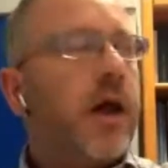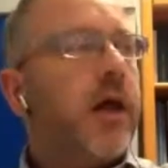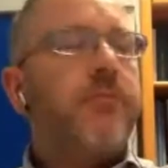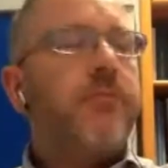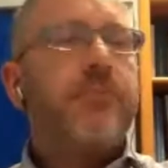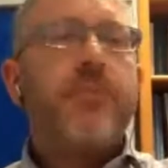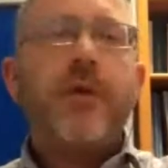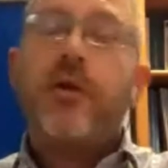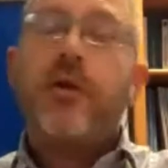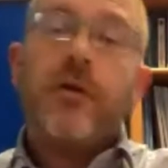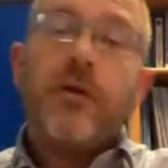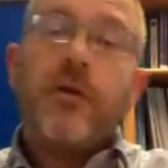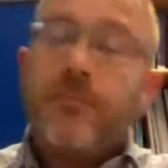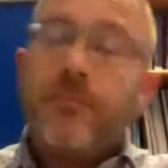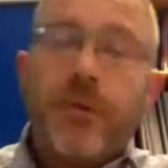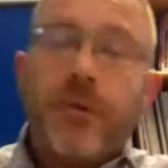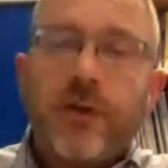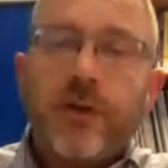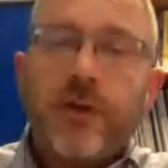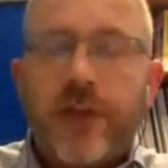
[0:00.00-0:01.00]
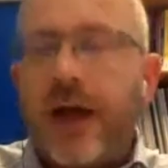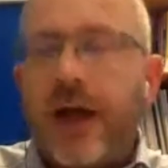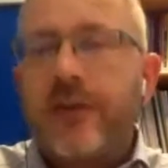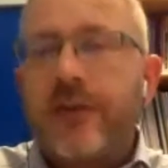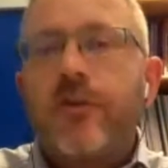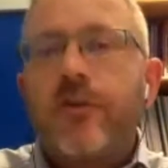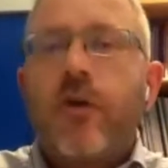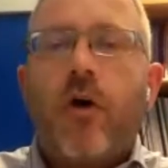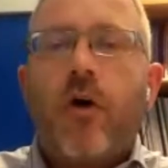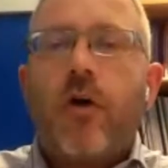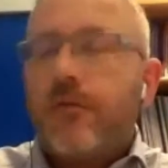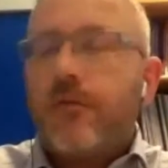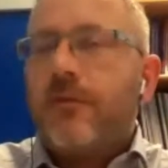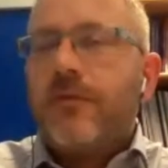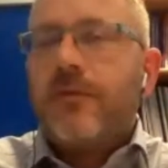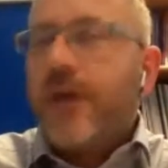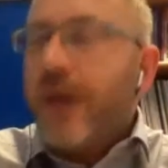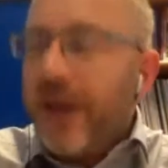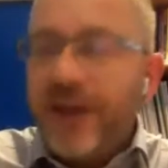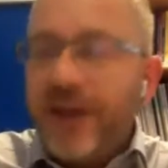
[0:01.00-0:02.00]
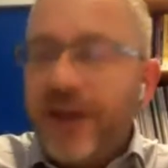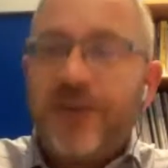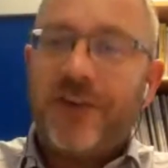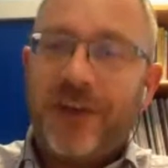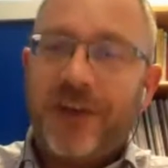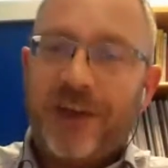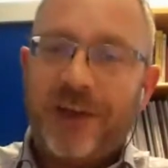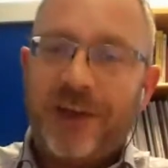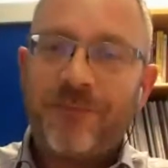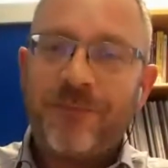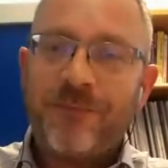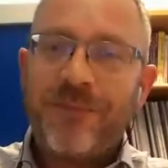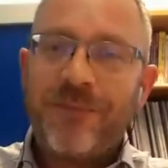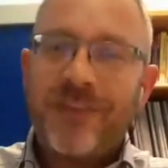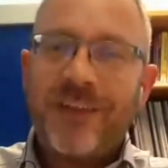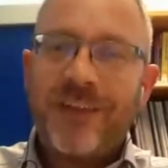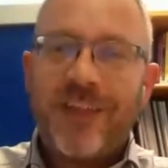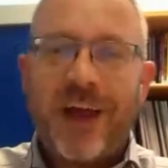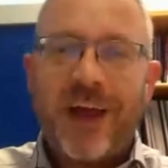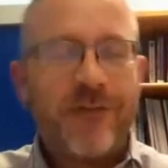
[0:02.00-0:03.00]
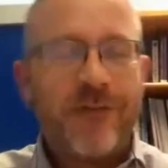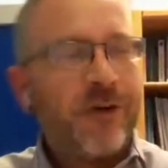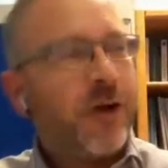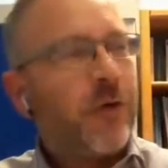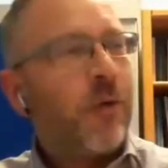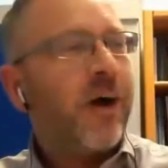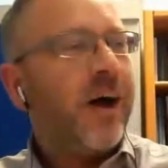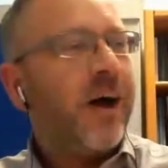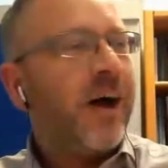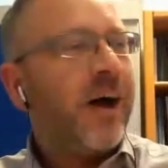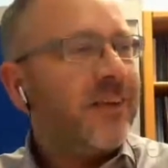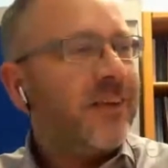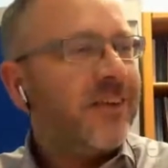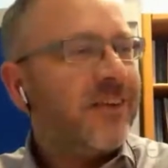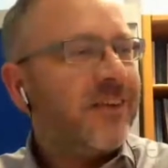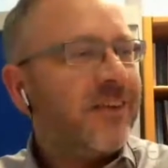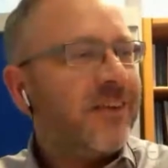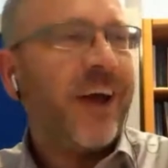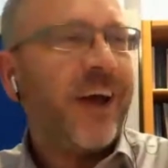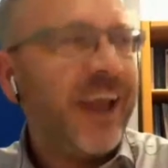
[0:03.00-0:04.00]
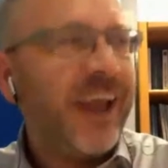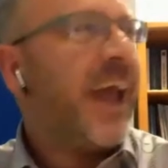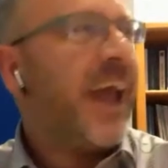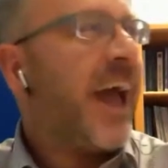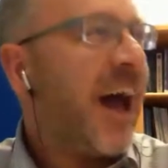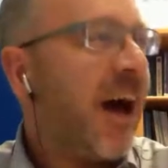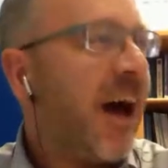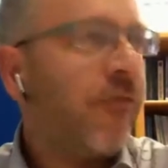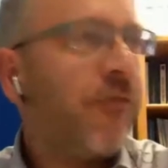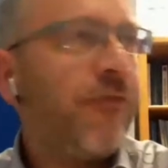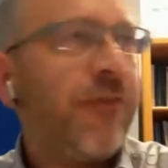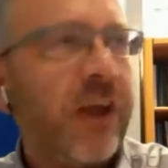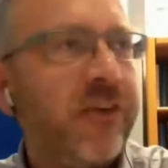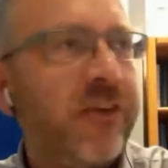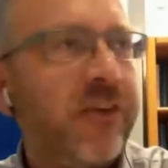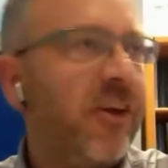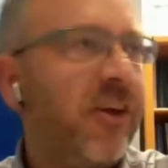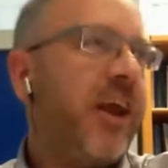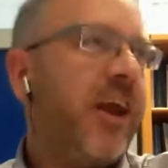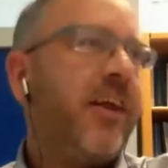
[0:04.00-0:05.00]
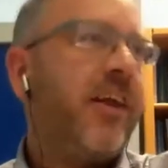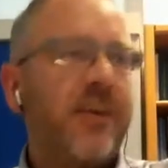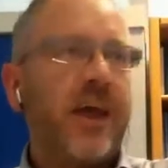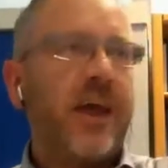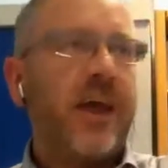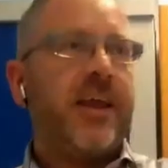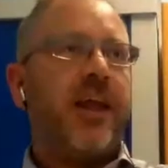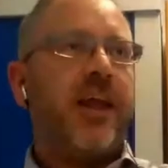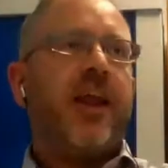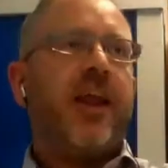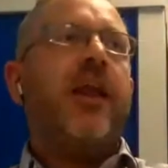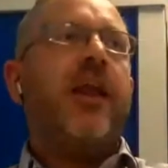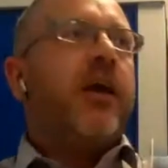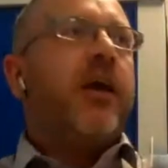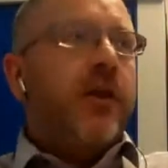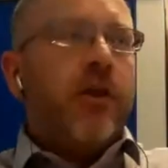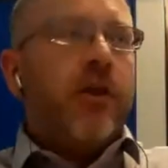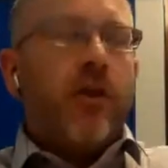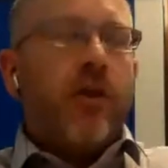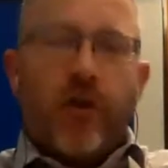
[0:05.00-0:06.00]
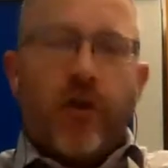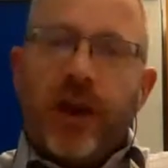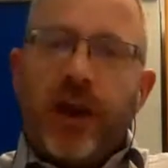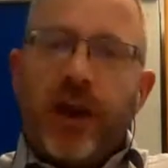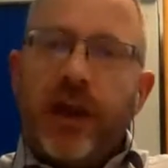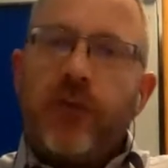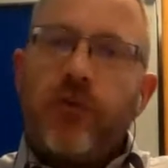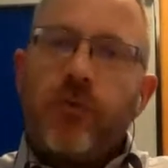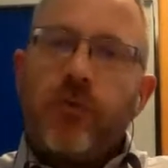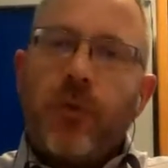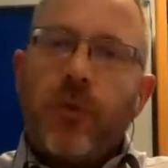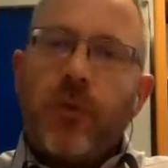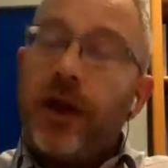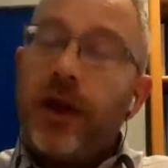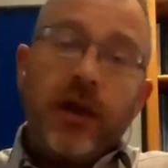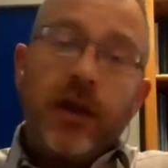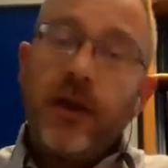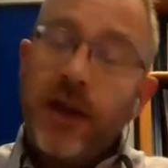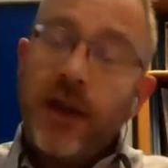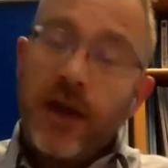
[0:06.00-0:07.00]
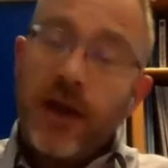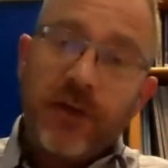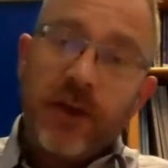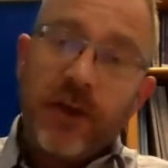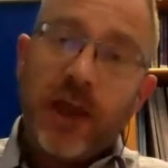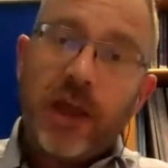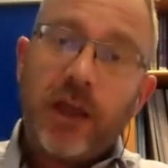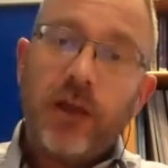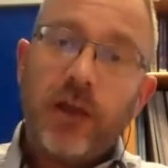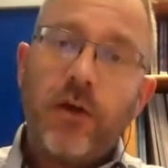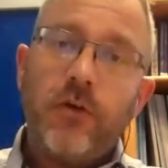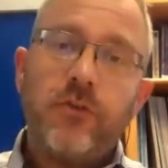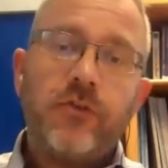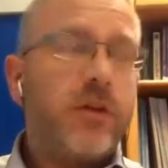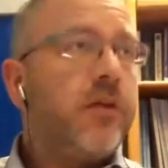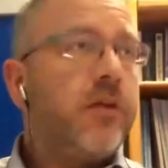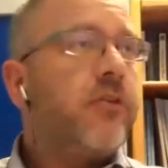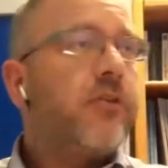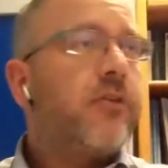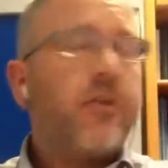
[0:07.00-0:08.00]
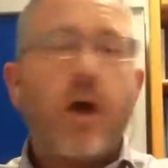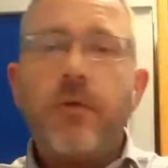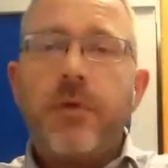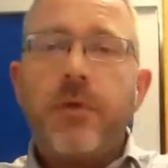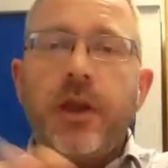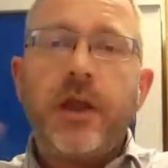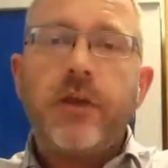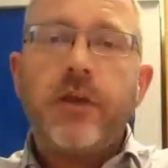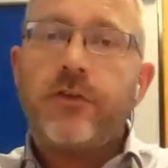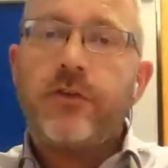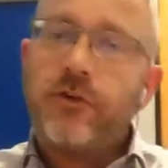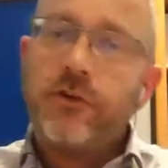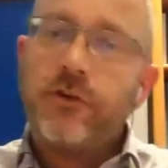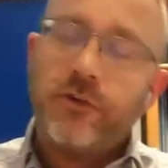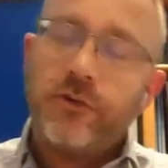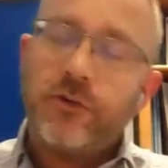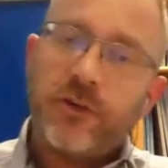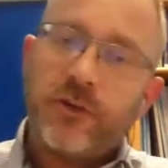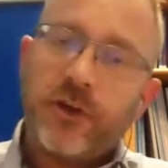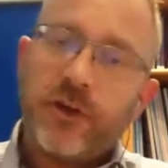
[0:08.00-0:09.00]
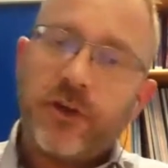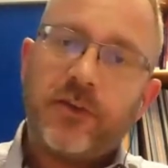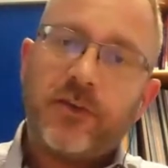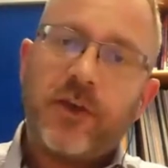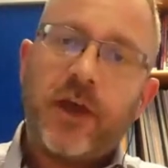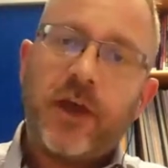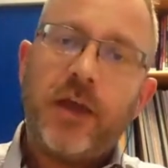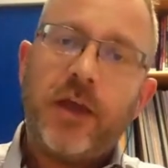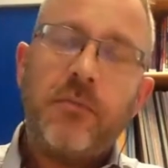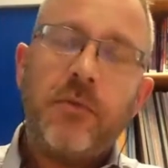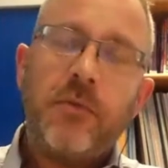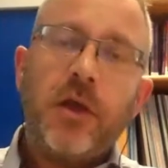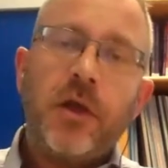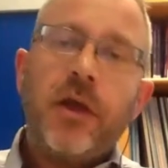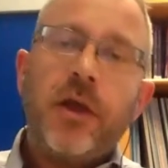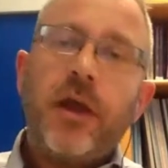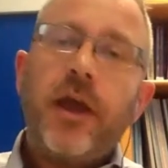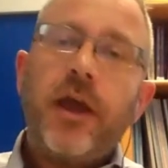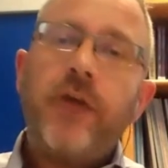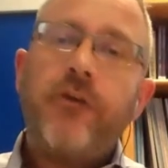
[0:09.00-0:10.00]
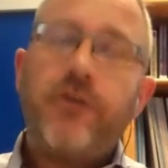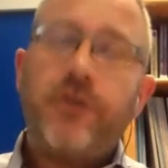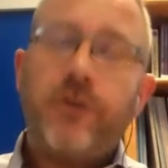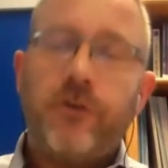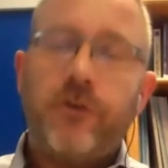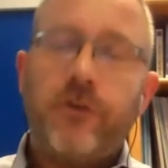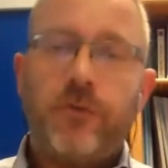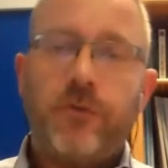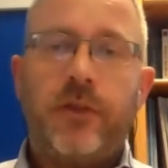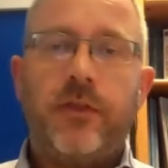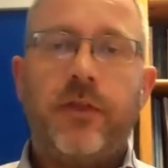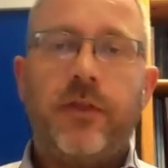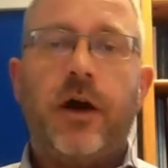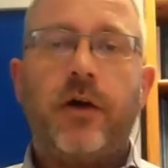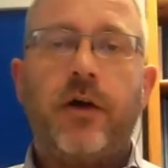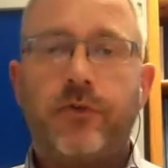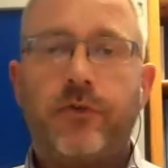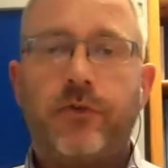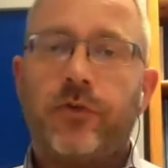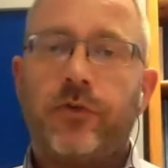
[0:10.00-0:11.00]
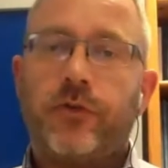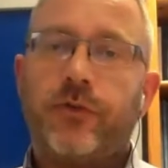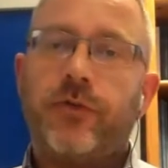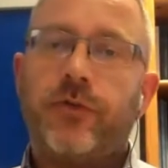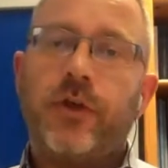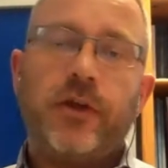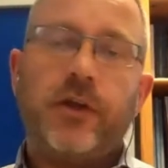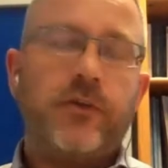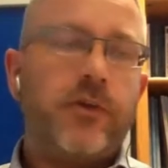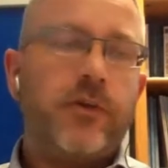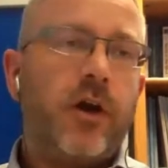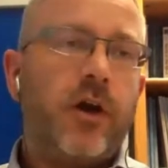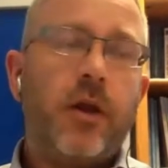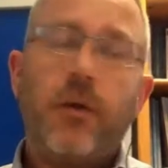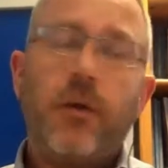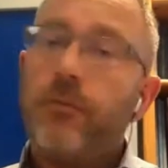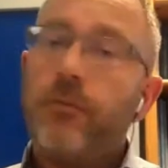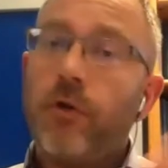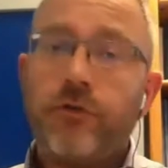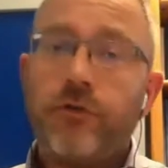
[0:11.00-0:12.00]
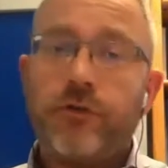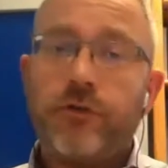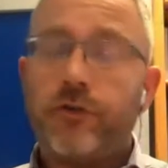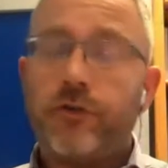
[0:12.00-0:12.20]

because that's not easy. That requires signing it out, fetching it, taking it, logging each one in, never get used. And so many institutions had the same issues with those sorts of things. You know, and I'm not just